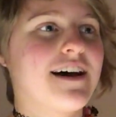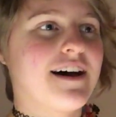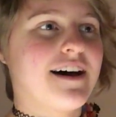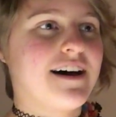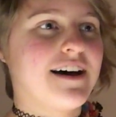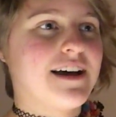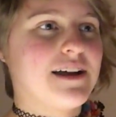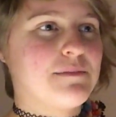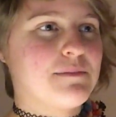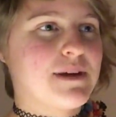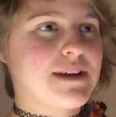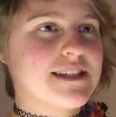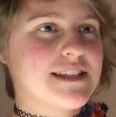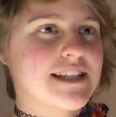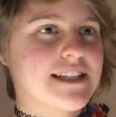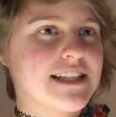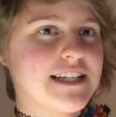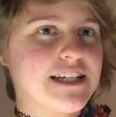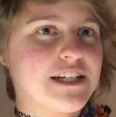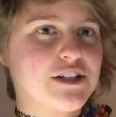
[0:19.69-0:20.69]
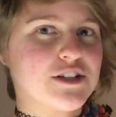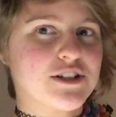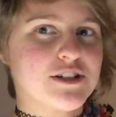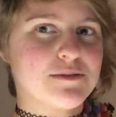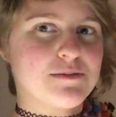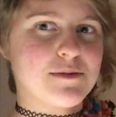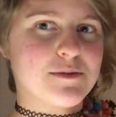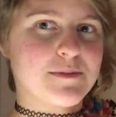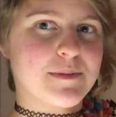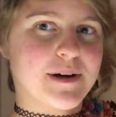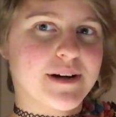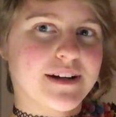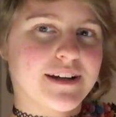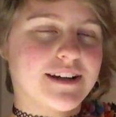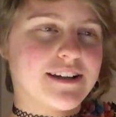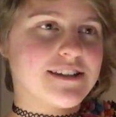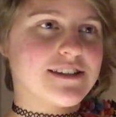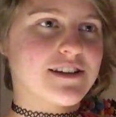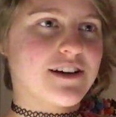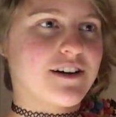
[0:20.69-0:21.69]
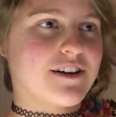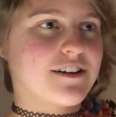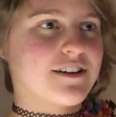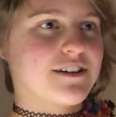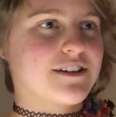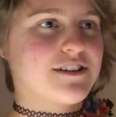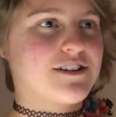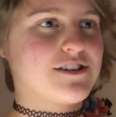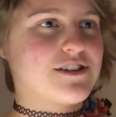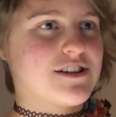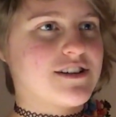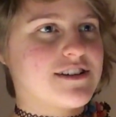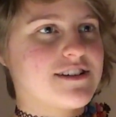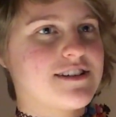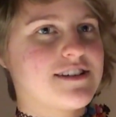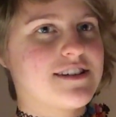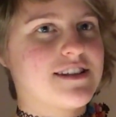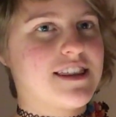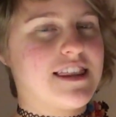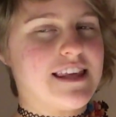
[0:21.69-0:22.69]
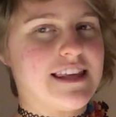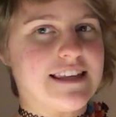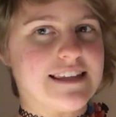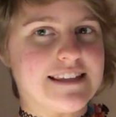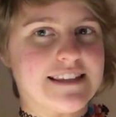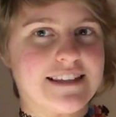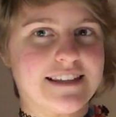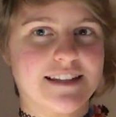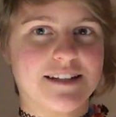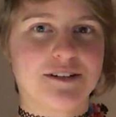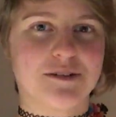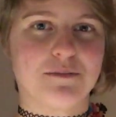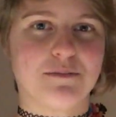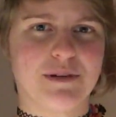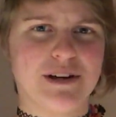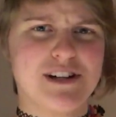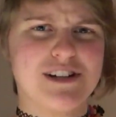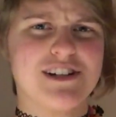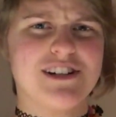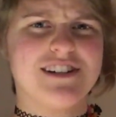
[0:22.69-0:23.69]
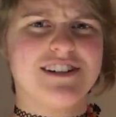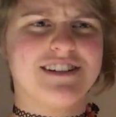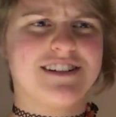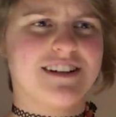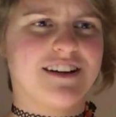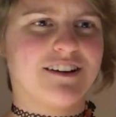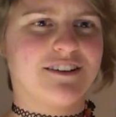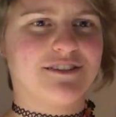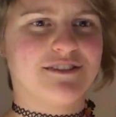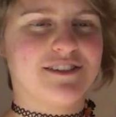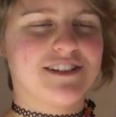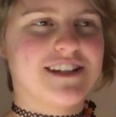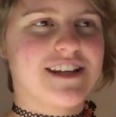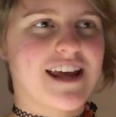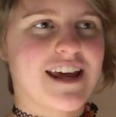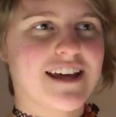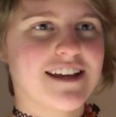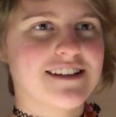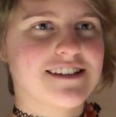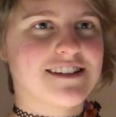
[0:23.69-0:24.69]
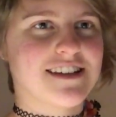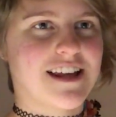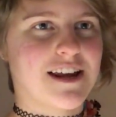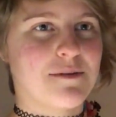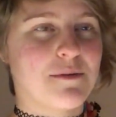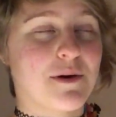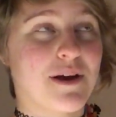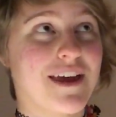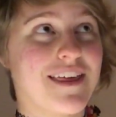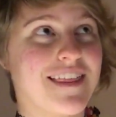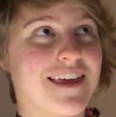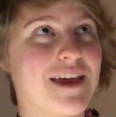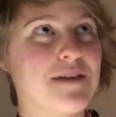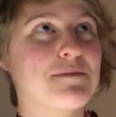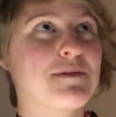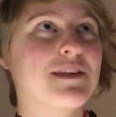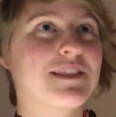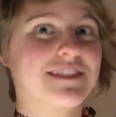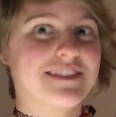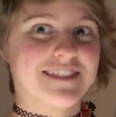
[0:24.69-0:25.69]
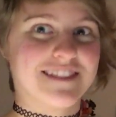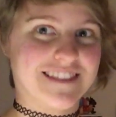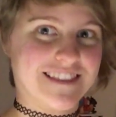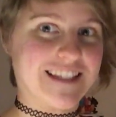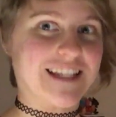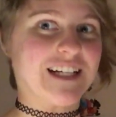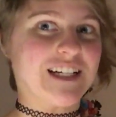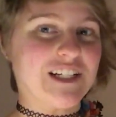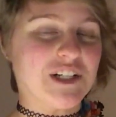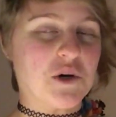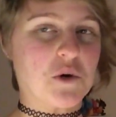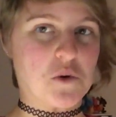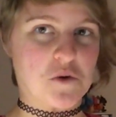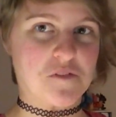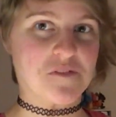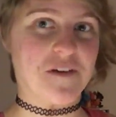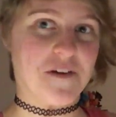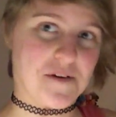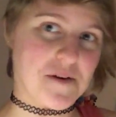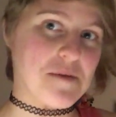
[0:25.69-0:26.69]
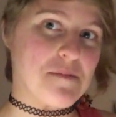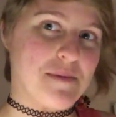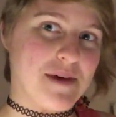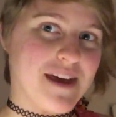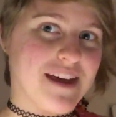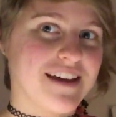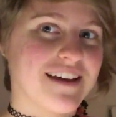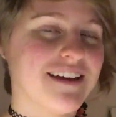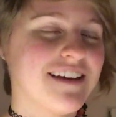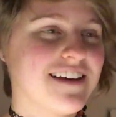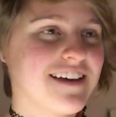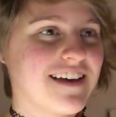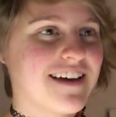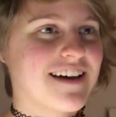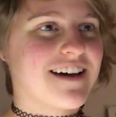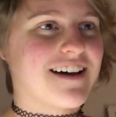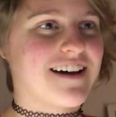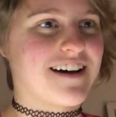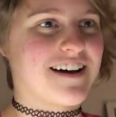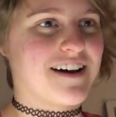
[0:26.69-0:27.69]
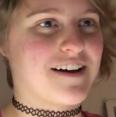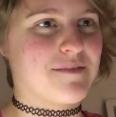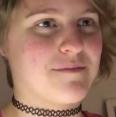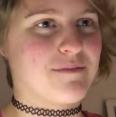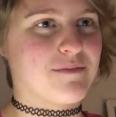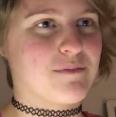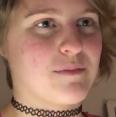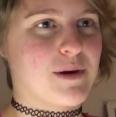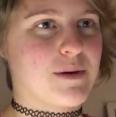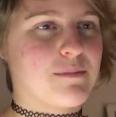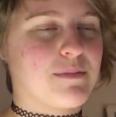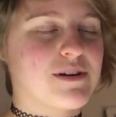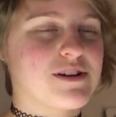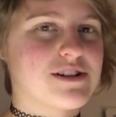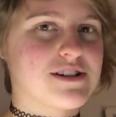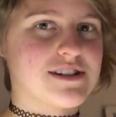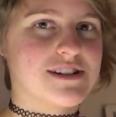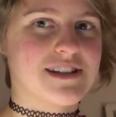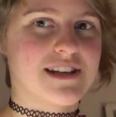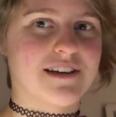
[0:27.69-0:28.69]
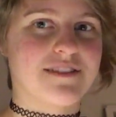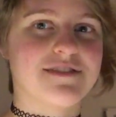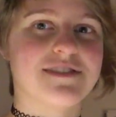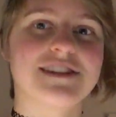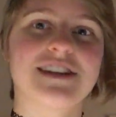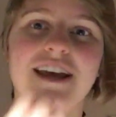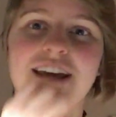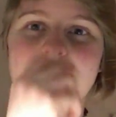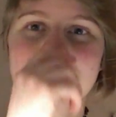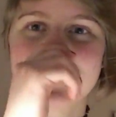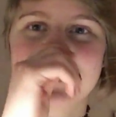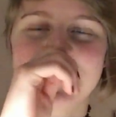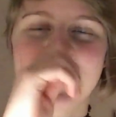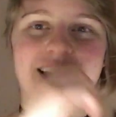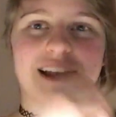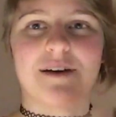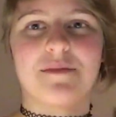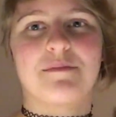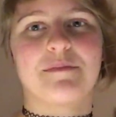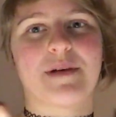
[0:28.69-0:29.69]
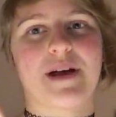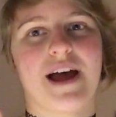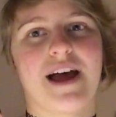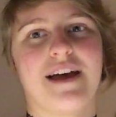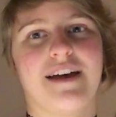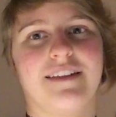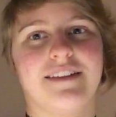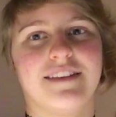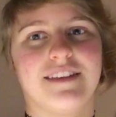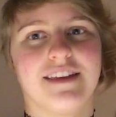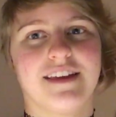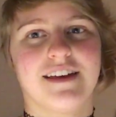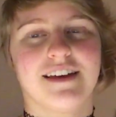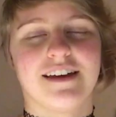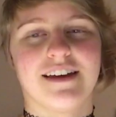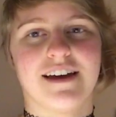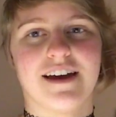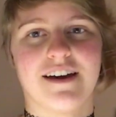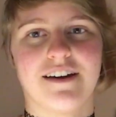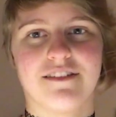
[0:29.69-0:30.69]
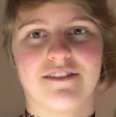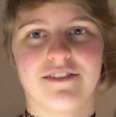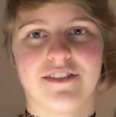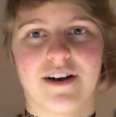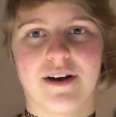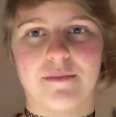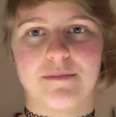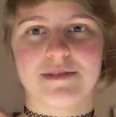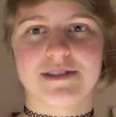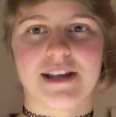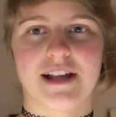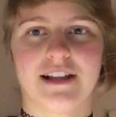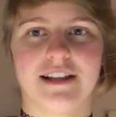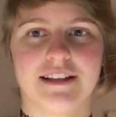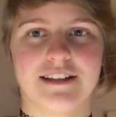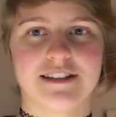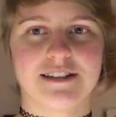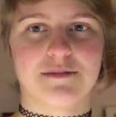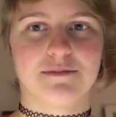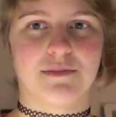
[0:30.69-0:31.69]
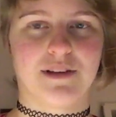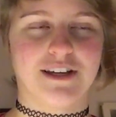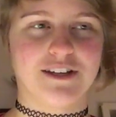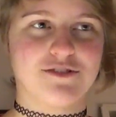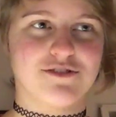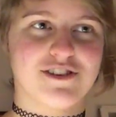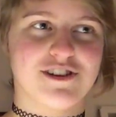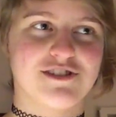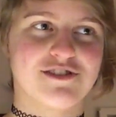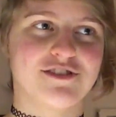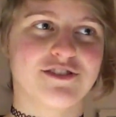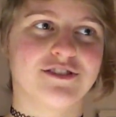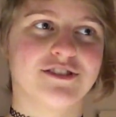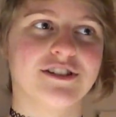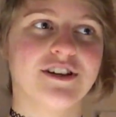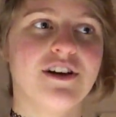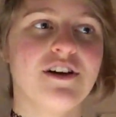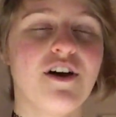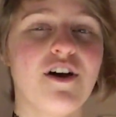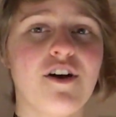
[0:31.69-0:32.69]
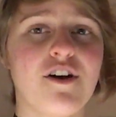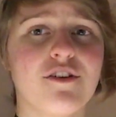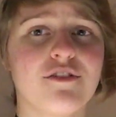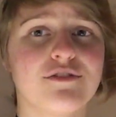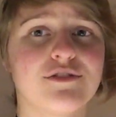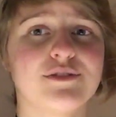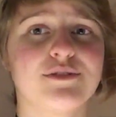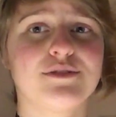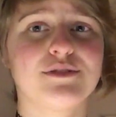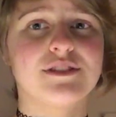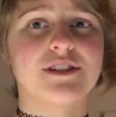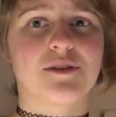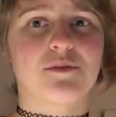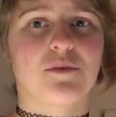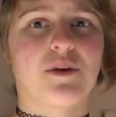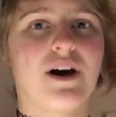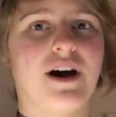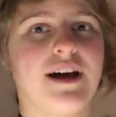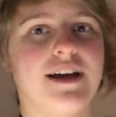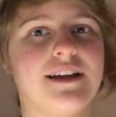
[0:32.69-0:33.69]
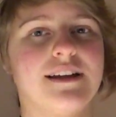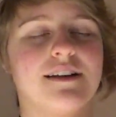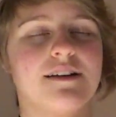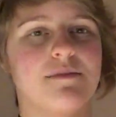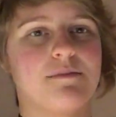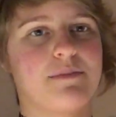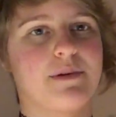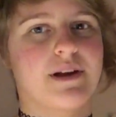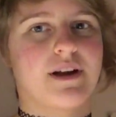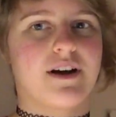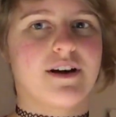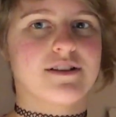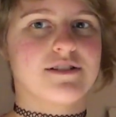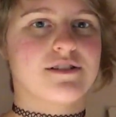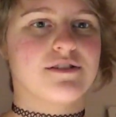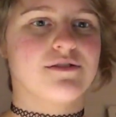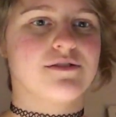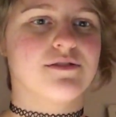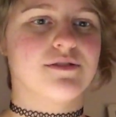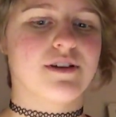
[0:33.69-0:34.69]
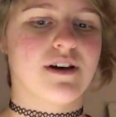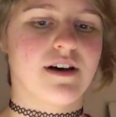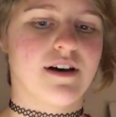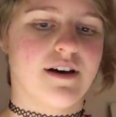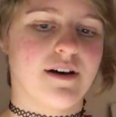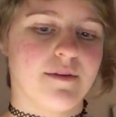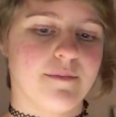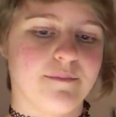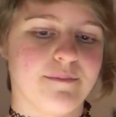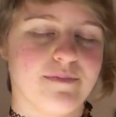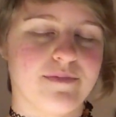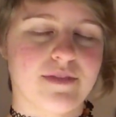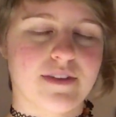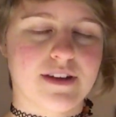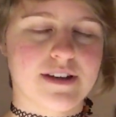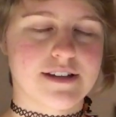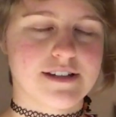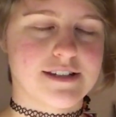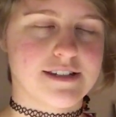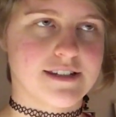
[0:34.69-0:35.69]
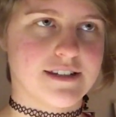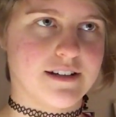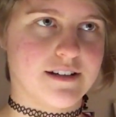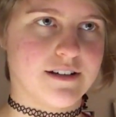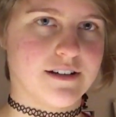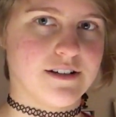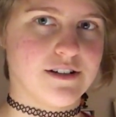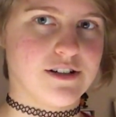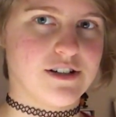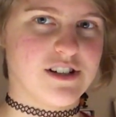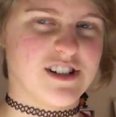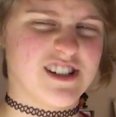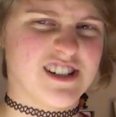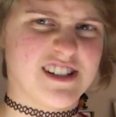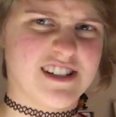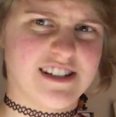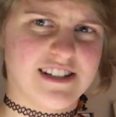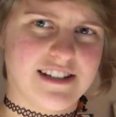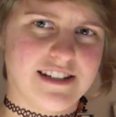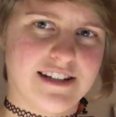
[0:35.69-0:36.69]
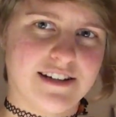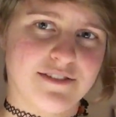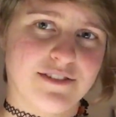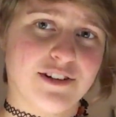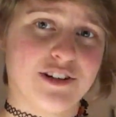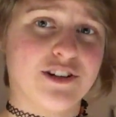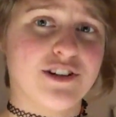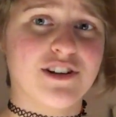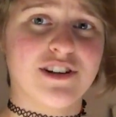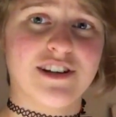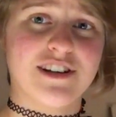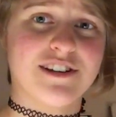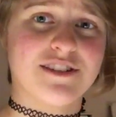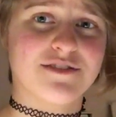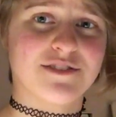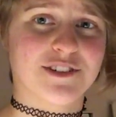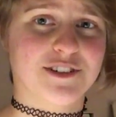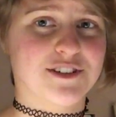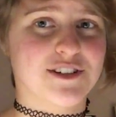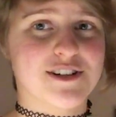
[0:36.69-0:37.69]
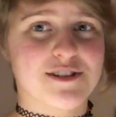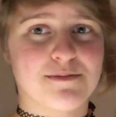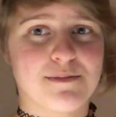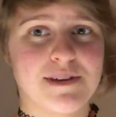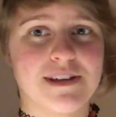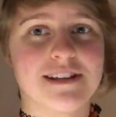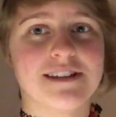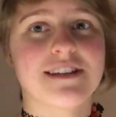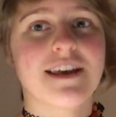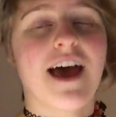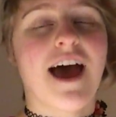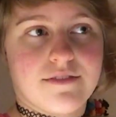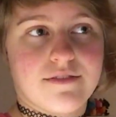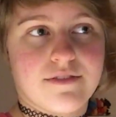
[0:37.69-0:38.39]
And basically, Christmas markets are just these little bunches of stands set up. Okay, they can be little or very big, but bunches of stands set up, and they have selling some like traditional foods and wine, but also so just different goodies for Christmas.